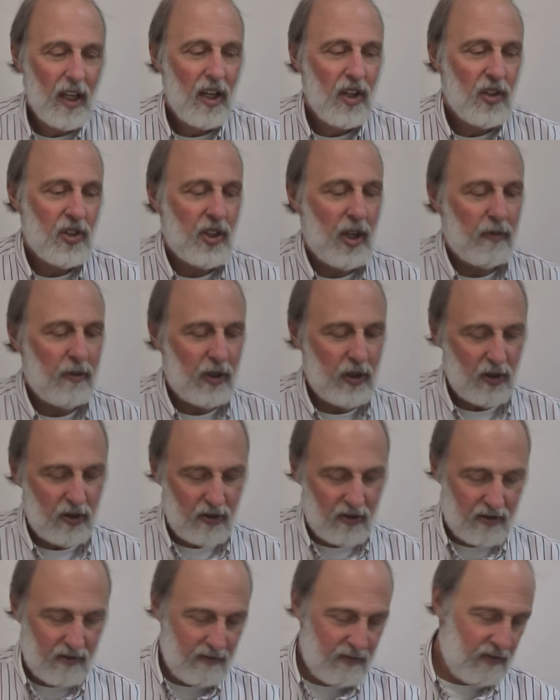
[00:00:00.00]
Someone who,
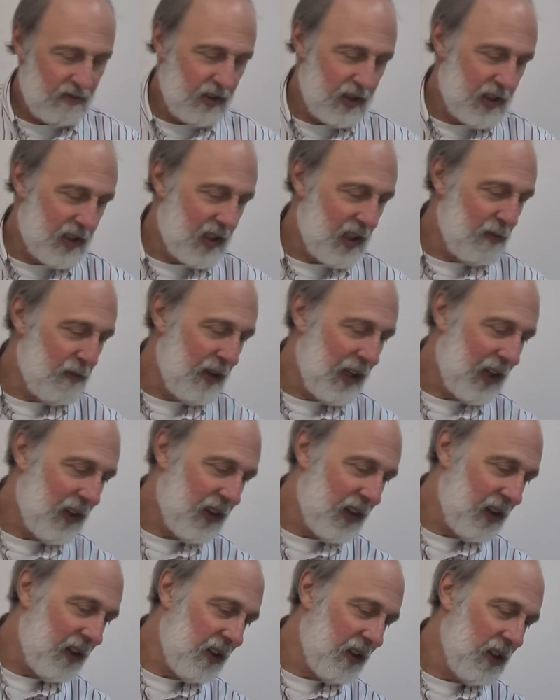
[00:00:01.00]
once they make
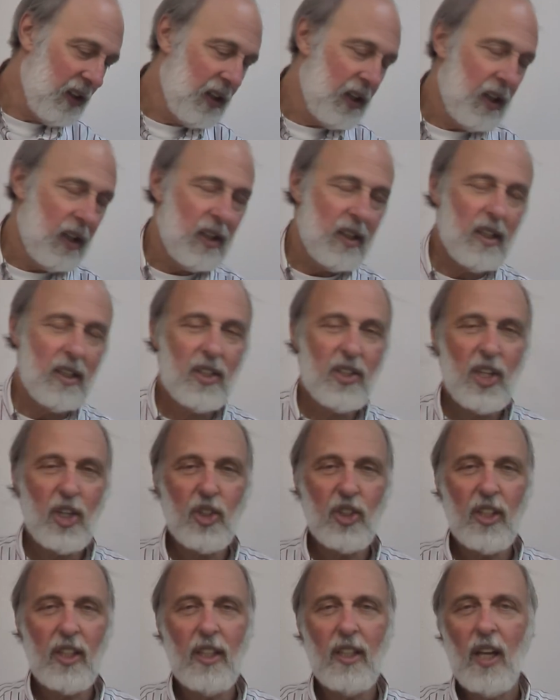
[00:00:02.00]
their
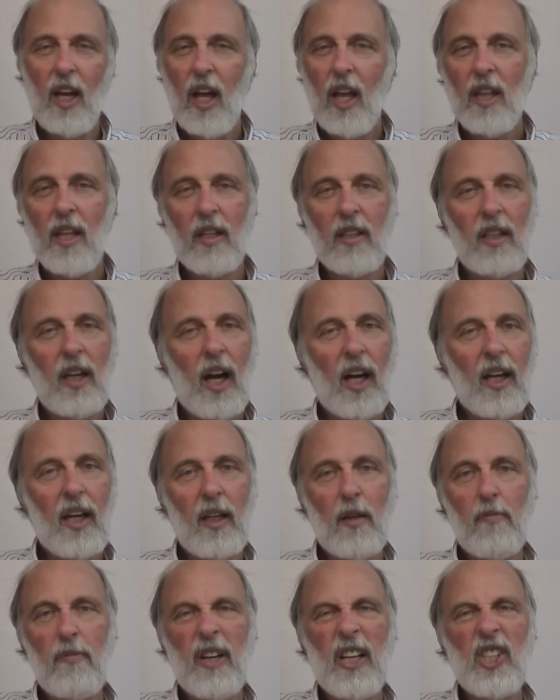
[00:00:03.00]
decision, they're not going
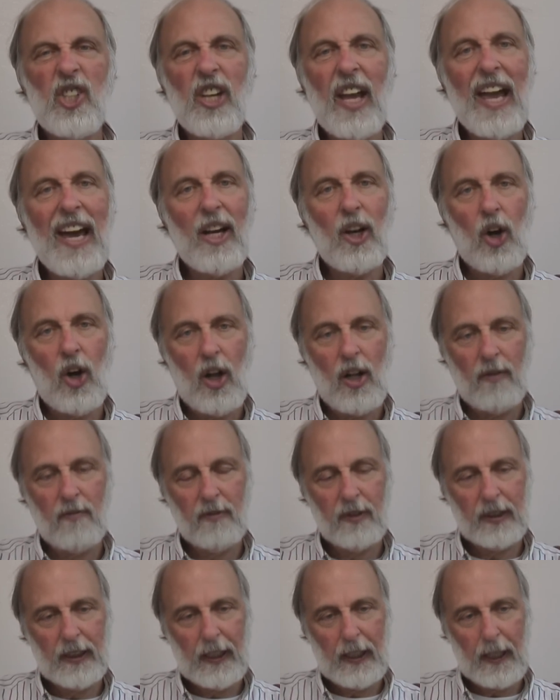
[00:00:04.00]
to budge at all.
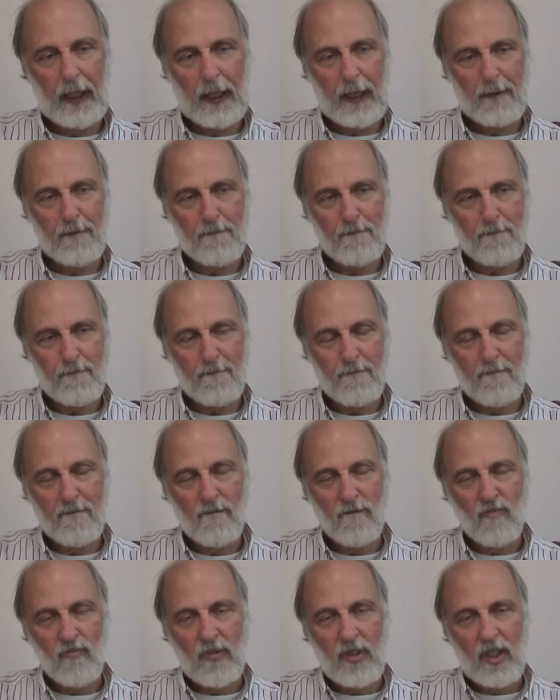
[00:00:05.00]
Okay?
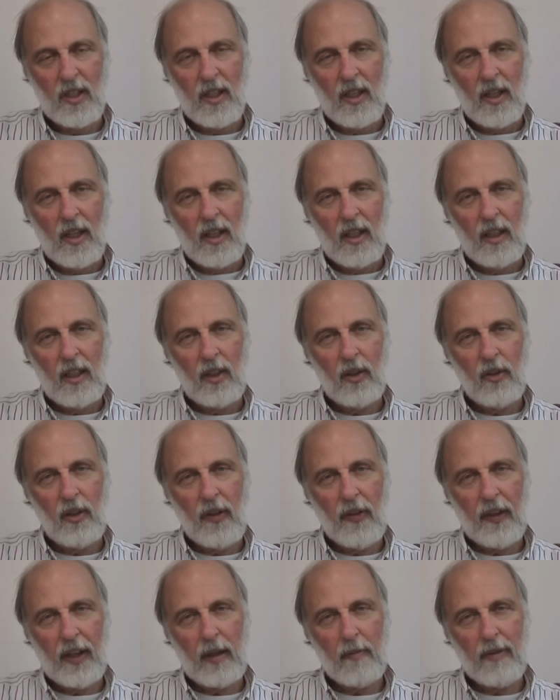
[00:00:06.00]
You
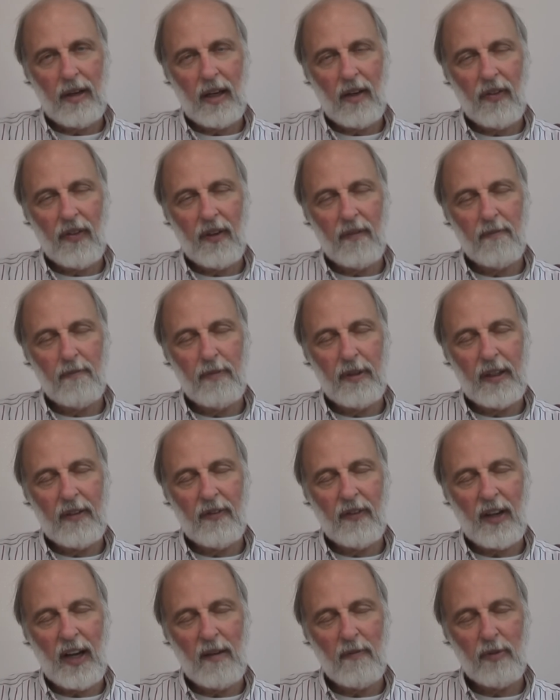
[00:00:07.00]
think about the big
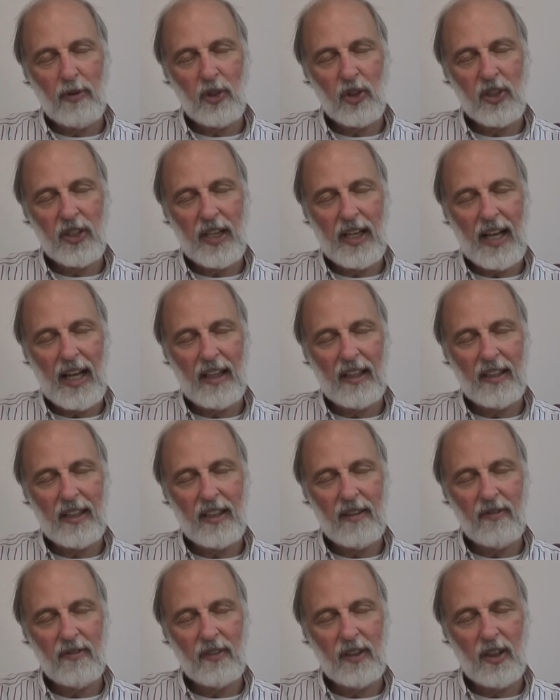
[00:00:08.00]
5
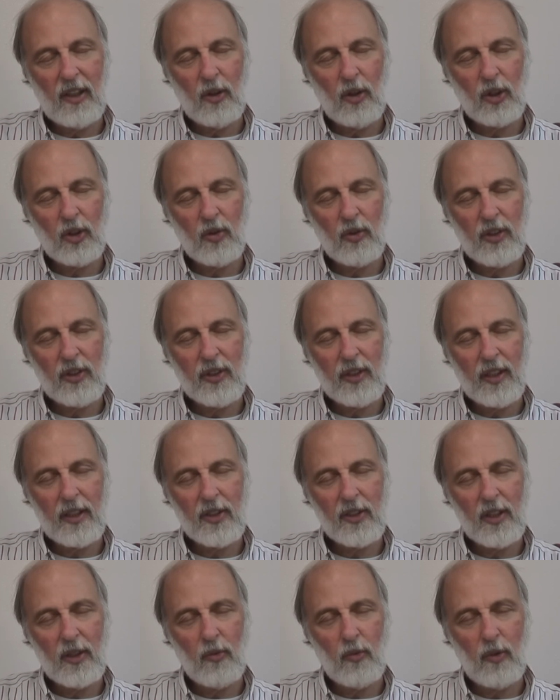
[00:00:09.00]
personality
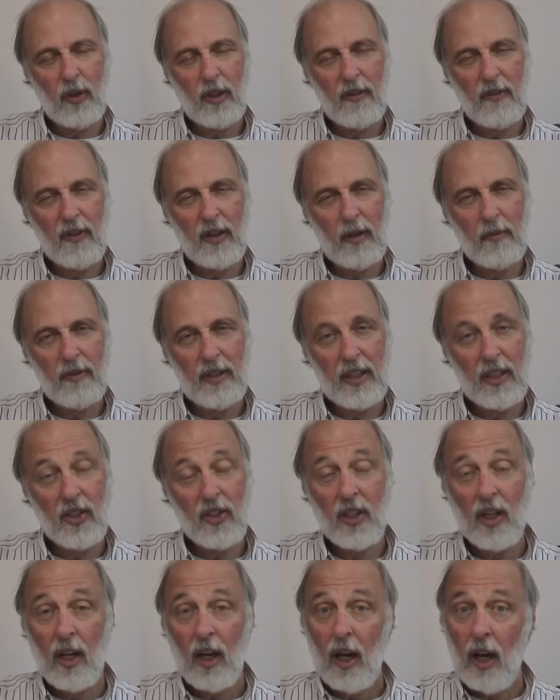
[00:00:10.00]
characteristics, and one of them is
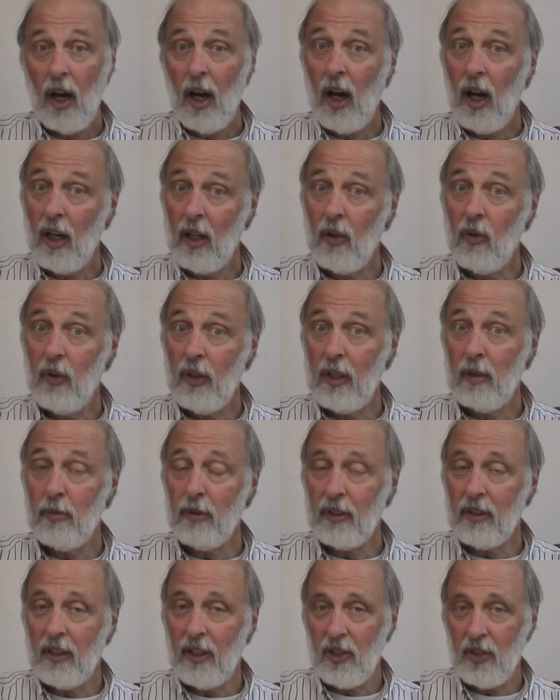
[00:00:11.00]

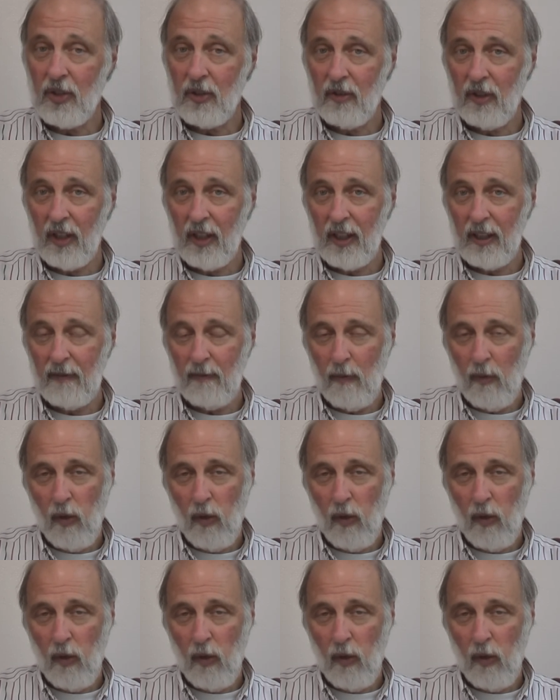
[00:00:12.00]
agreeableness, right?